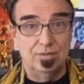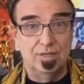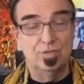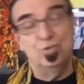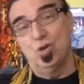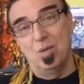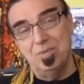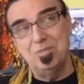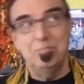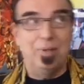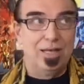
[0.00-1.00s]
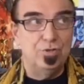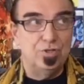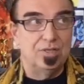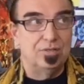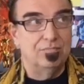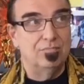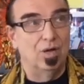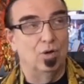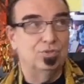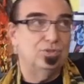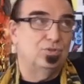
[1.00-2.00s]
a German, Belgian,
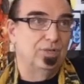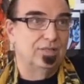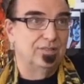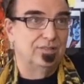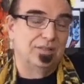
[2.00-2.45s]
Austrian,